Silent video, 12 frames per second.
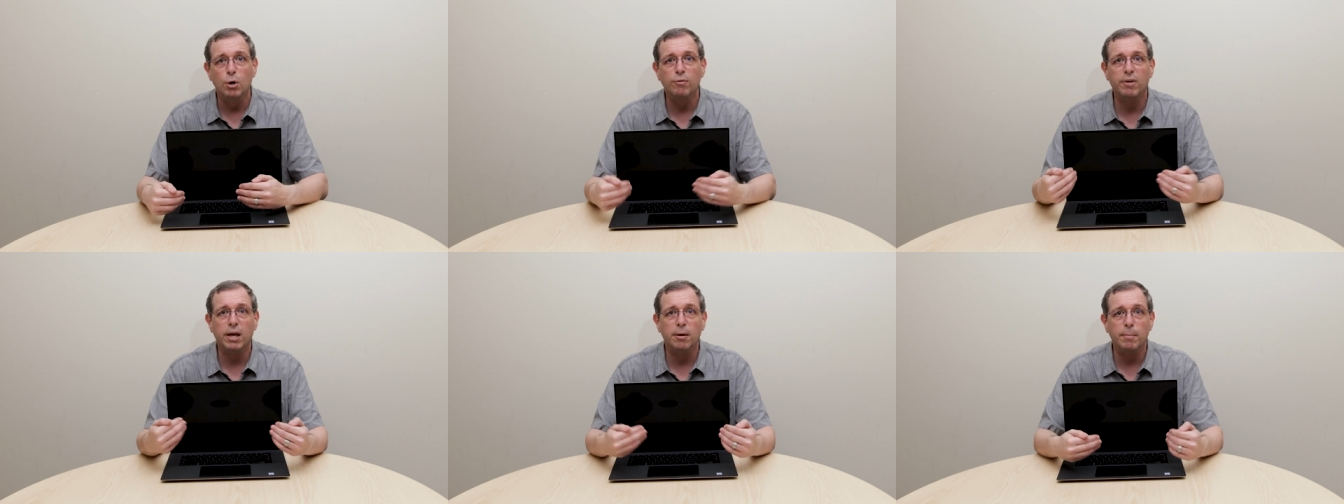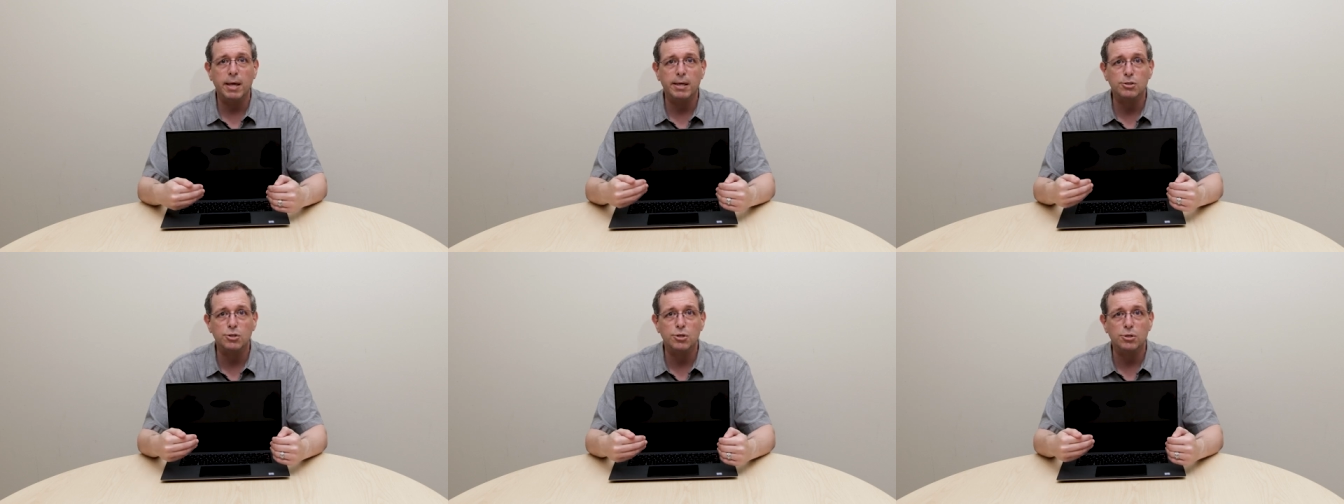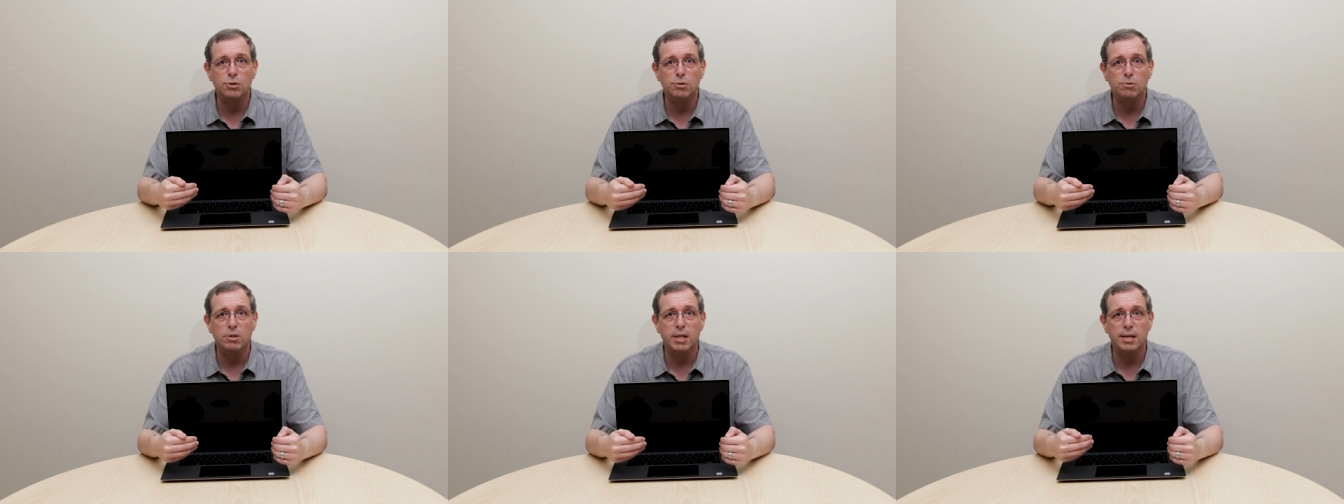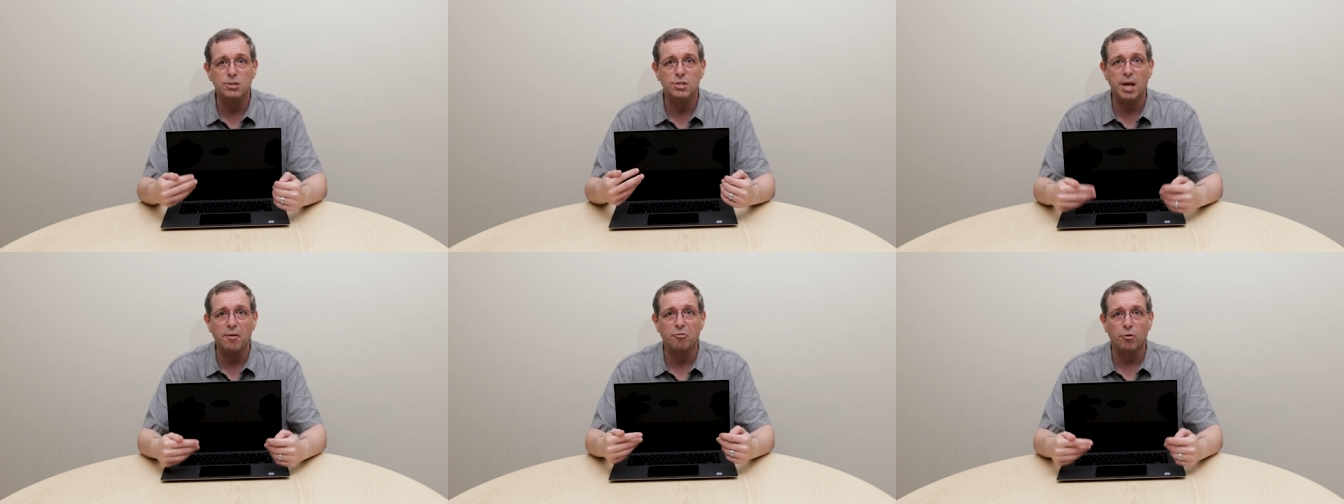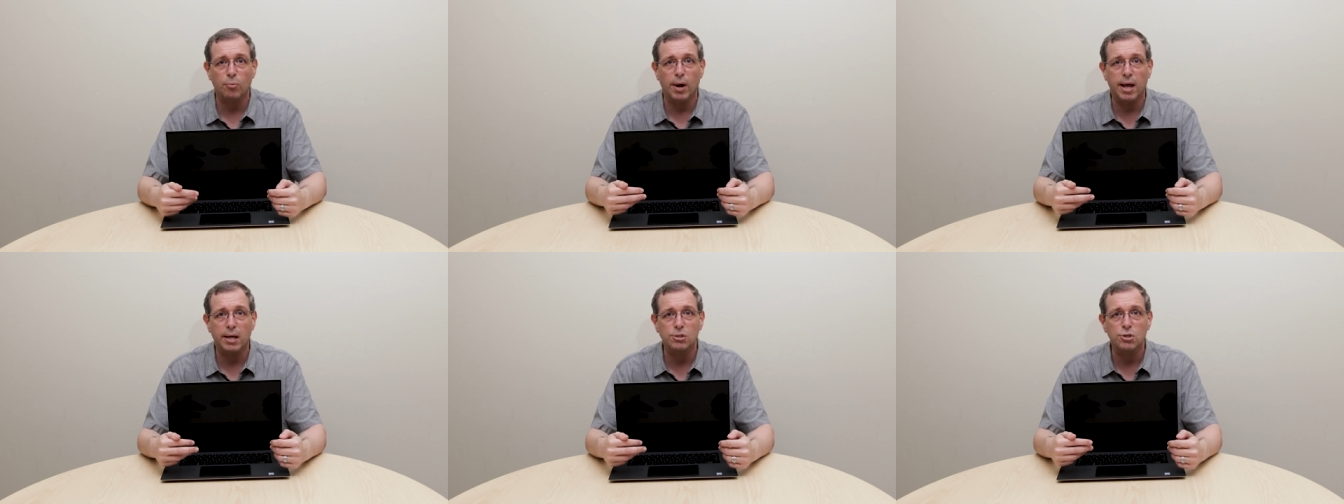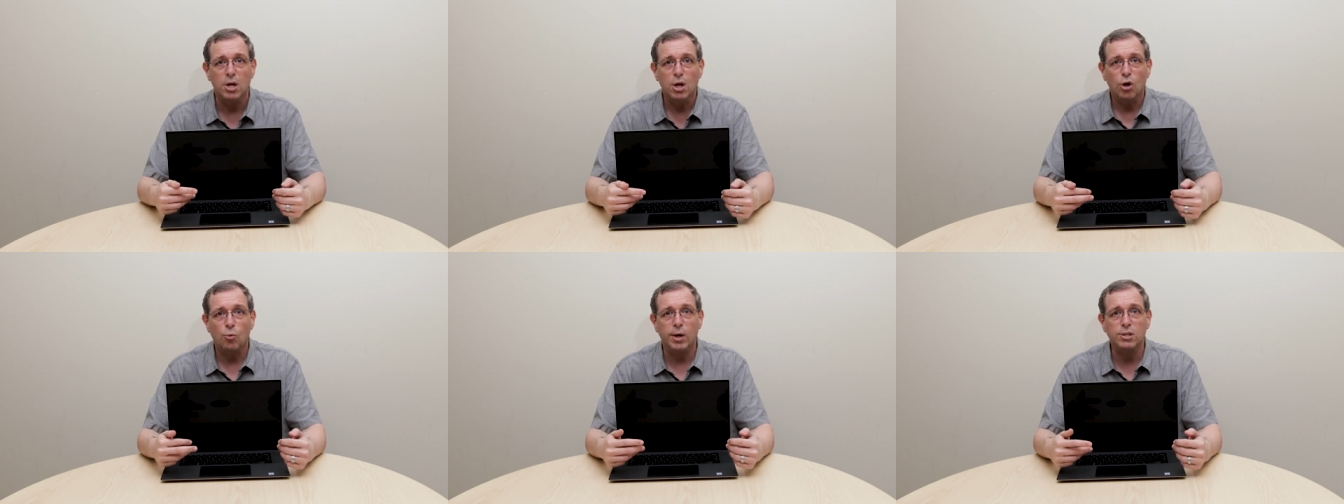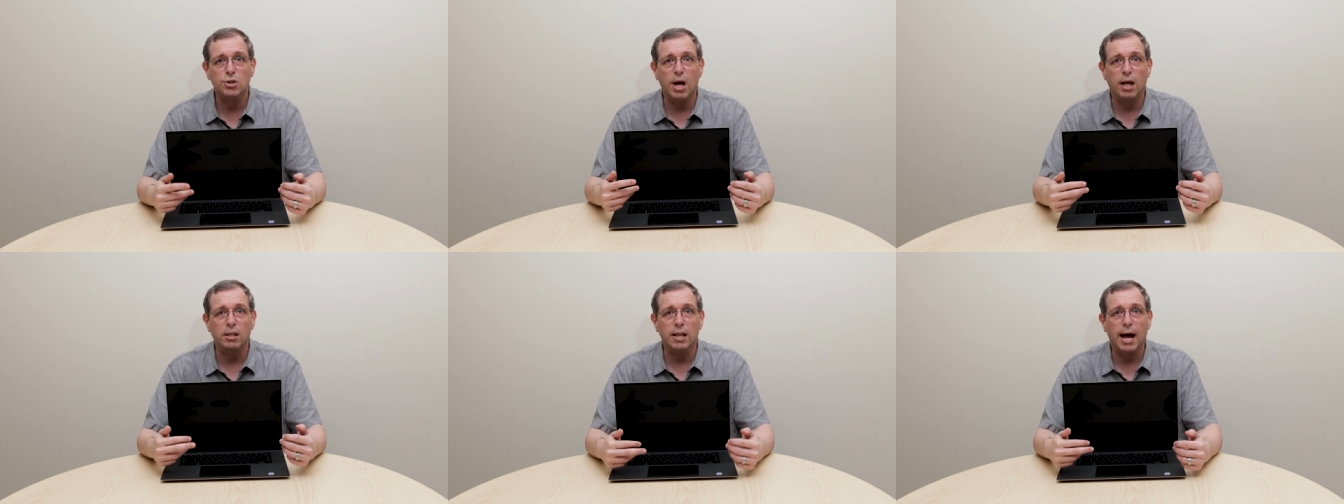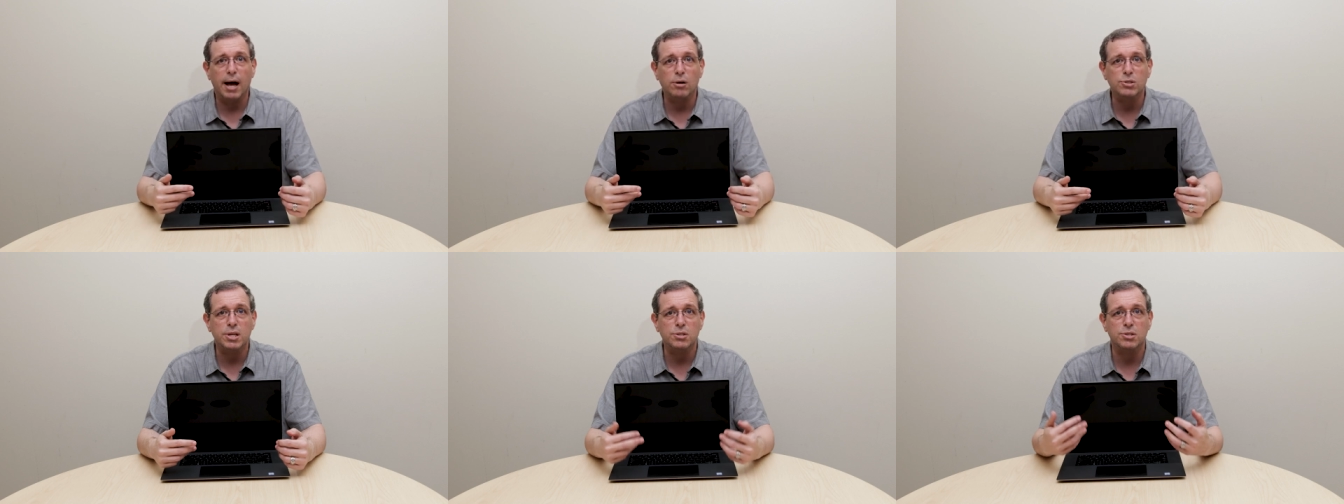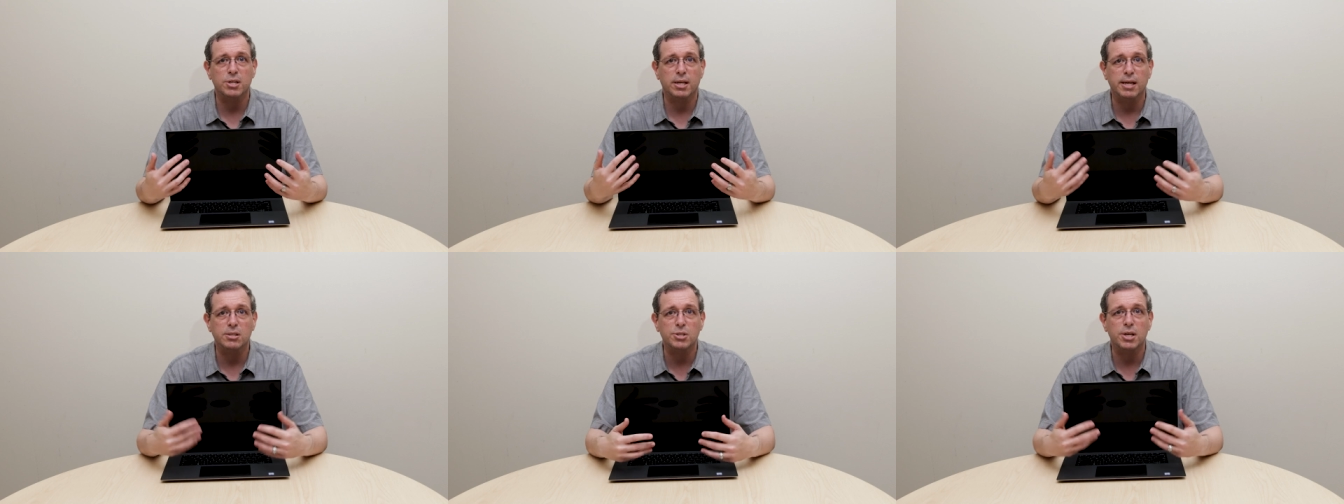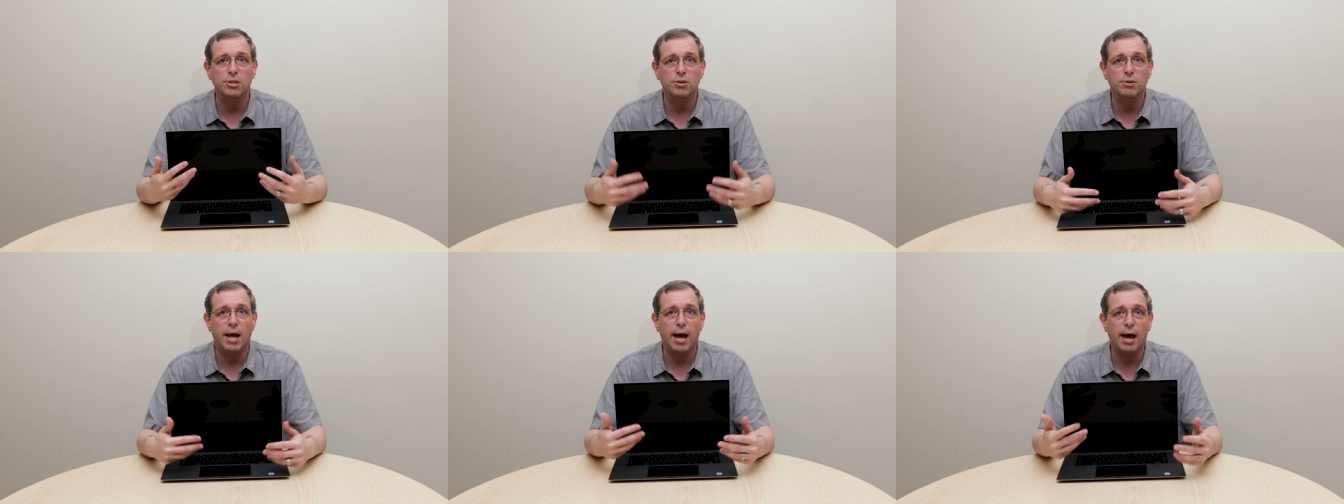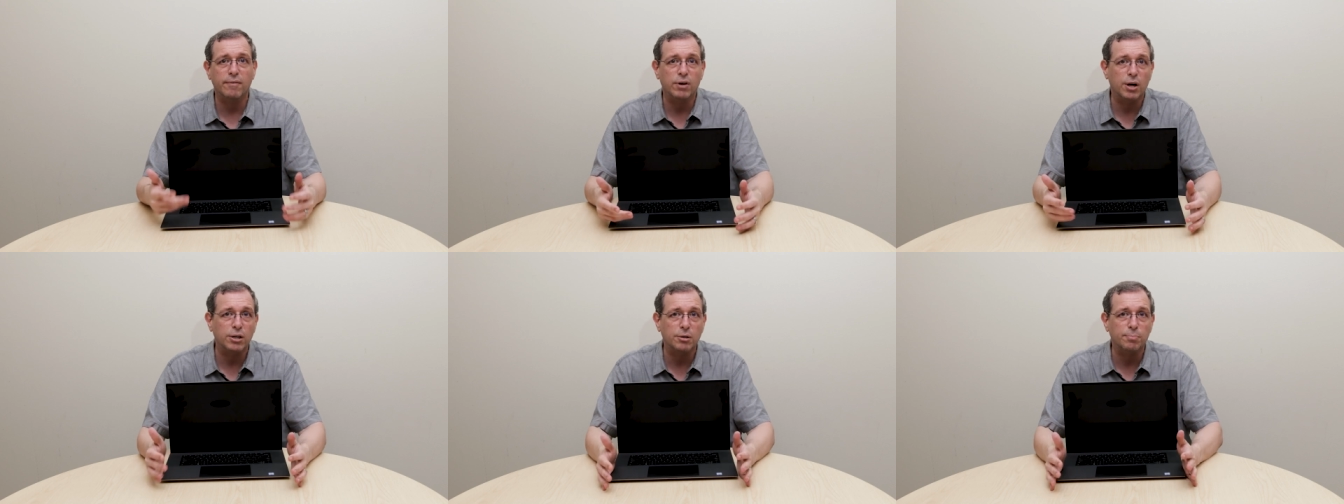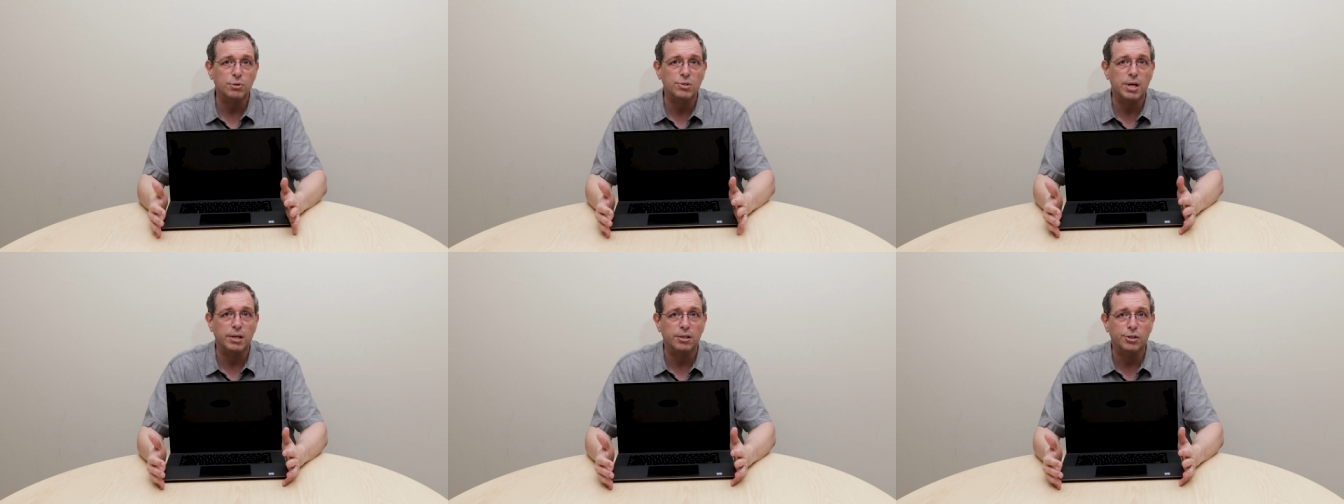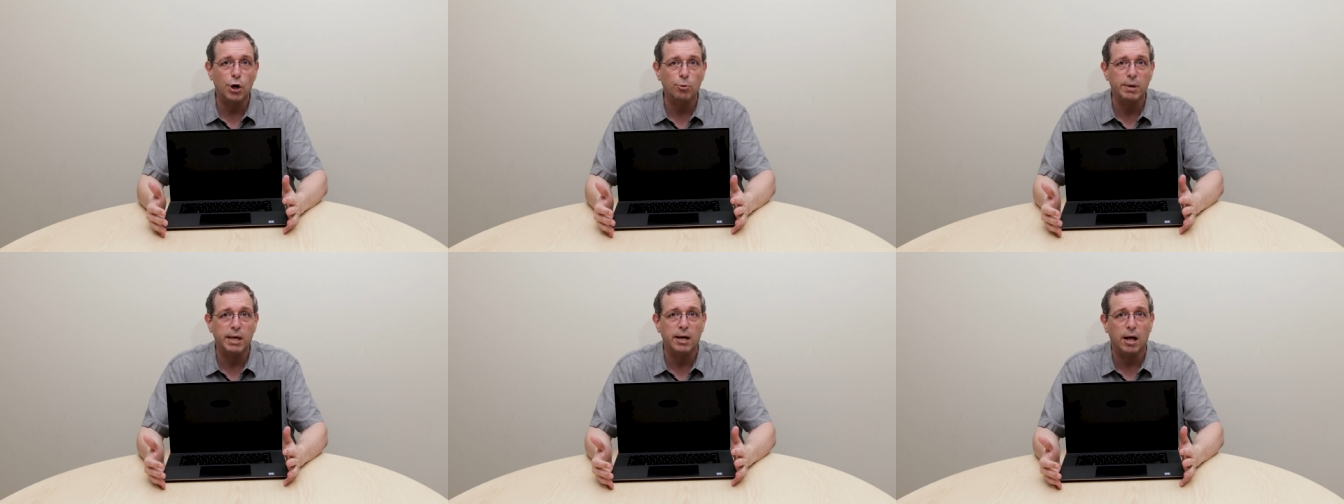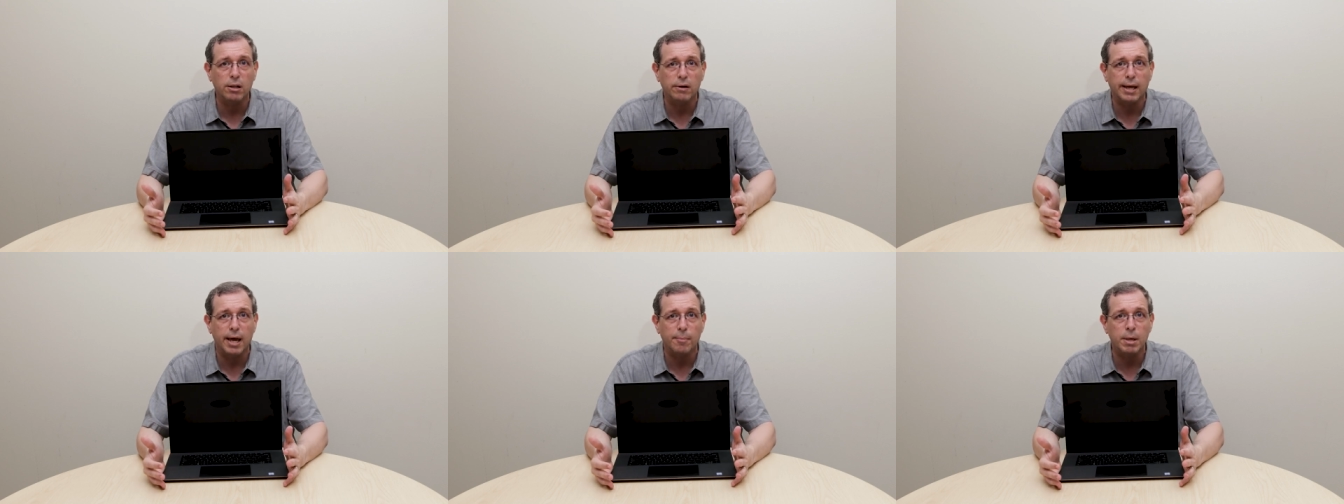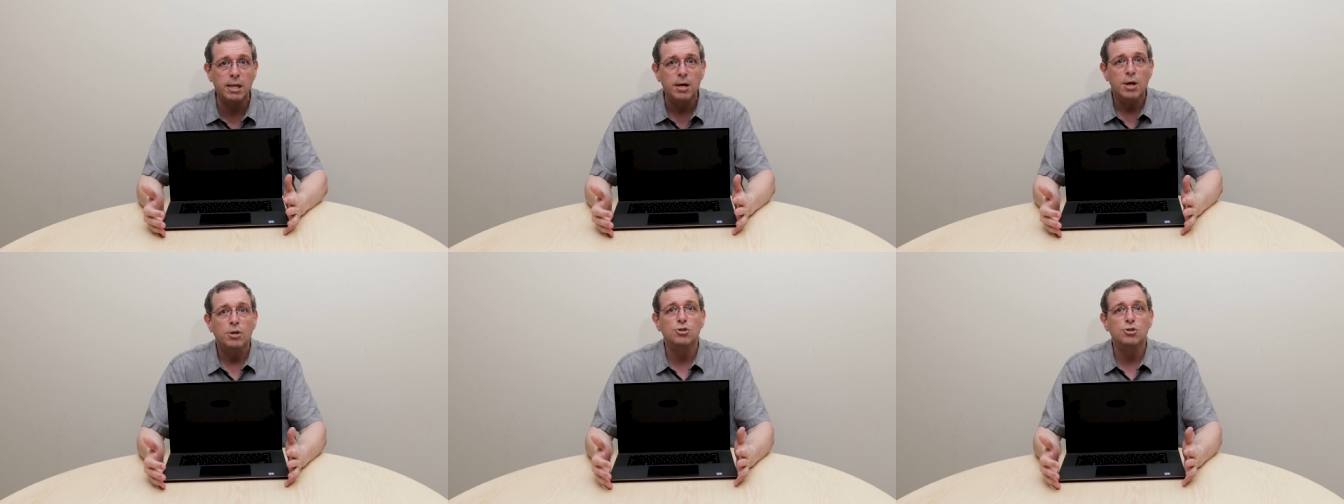moving them into the safer range, which allows us to continue to have 100% Adobe color gamut.